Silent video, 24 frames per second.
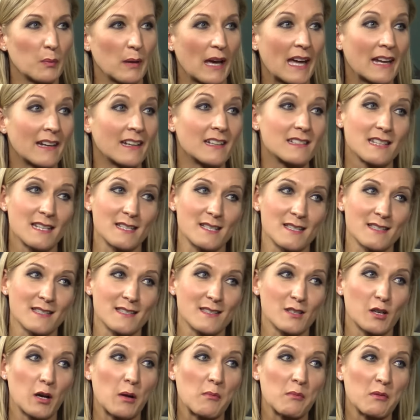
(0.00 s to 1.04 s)
And it doesn't
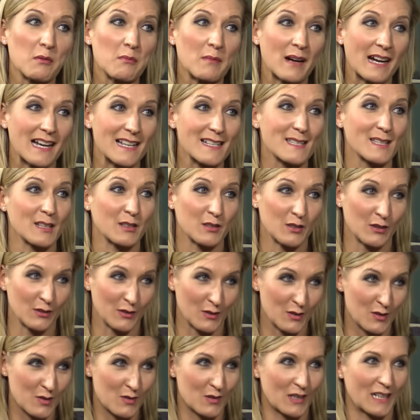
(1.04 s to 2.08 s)
compromise then on the
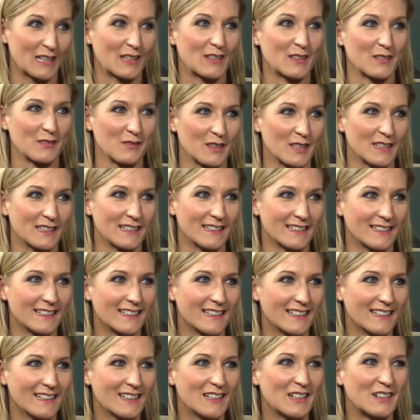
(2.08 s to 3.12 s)
strength of the,
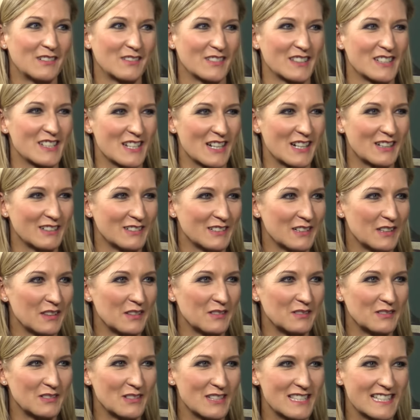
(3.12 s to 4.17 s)
of the shower and the
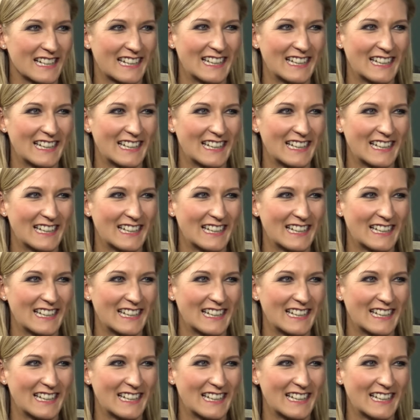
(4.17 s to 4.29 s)
water